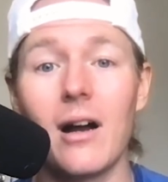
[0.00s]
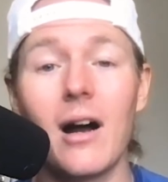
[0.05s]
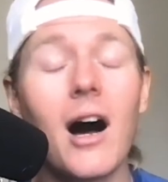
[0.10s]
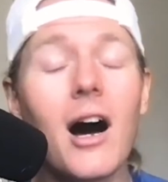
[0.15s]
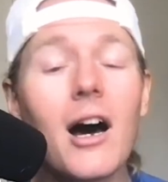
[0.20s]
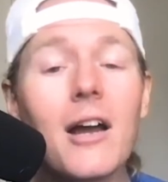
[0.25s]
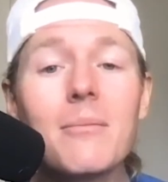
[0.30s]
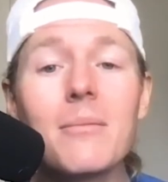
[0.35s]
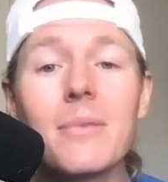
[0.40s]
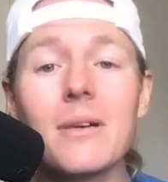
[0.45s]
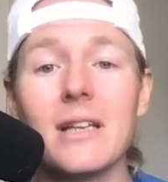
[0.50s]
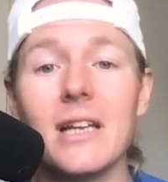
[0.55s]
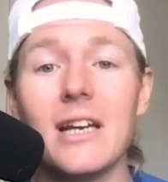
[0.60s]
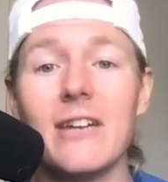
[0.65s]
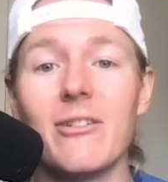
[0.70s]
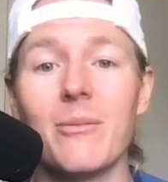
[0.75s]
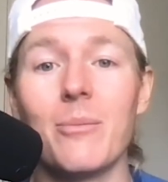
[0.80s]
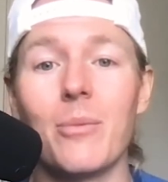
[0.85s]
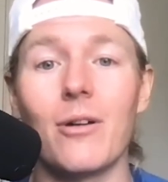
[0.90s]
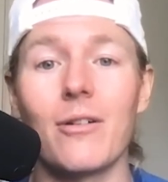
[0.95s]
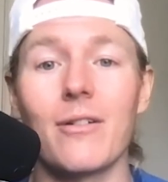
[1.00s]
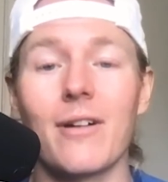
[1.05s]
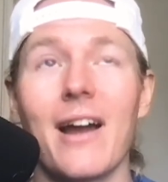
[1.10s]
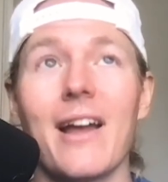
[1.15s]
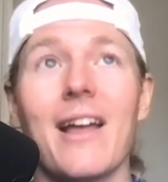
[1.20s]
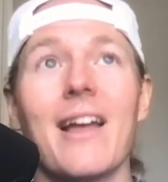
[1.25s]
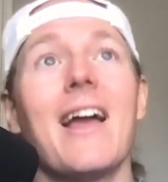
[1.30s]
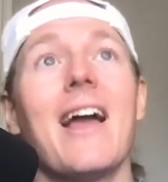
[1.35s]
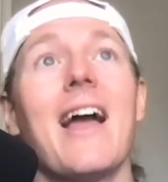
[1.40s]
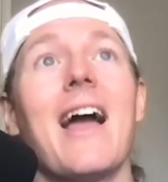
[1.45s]
Unbelievable,
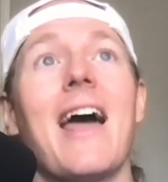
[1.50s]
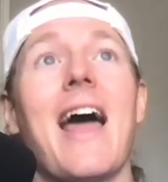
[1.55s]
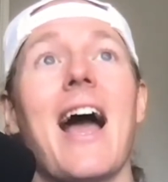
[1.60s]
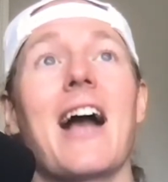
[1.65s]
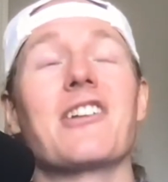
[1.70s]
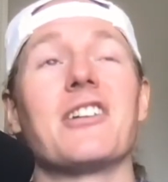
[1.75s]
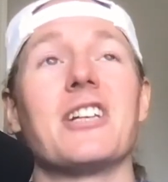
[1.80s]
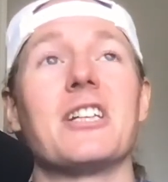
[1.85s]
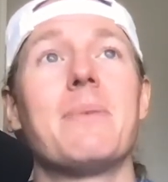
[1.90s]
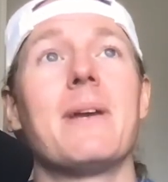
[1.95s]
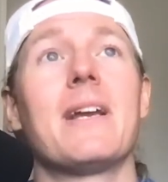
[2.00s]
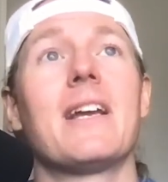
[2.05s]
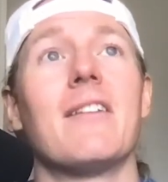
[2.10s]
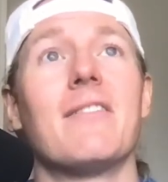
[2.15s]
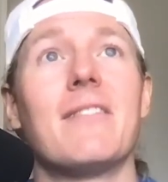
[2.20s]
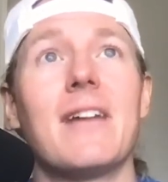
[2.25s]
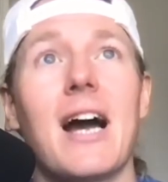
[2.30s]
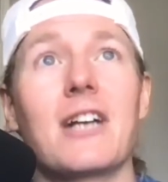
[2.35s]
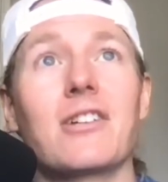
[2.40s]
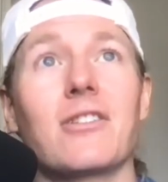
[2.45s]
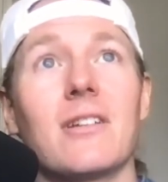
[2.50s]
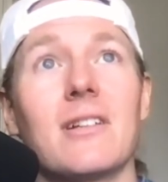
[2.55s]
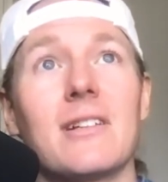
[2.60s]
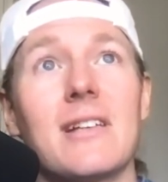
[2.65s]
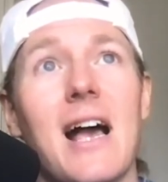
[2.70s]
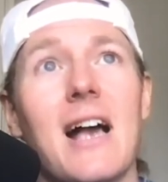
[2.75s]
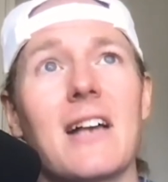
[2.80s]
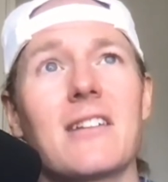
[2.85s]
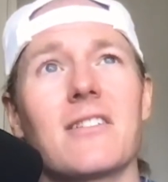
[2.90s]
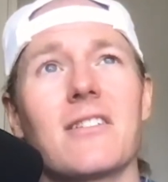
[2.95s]
right? And actually, speaking of natural
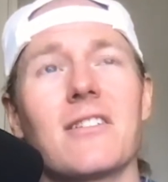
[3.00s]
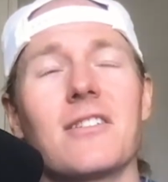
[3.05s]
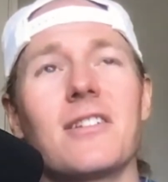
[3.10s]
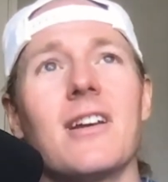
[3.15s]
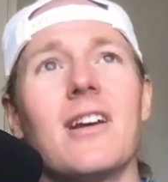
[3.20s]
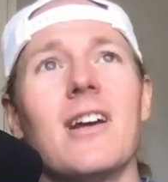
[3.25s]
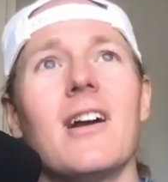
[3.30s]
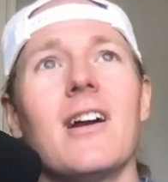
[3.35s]
disasters,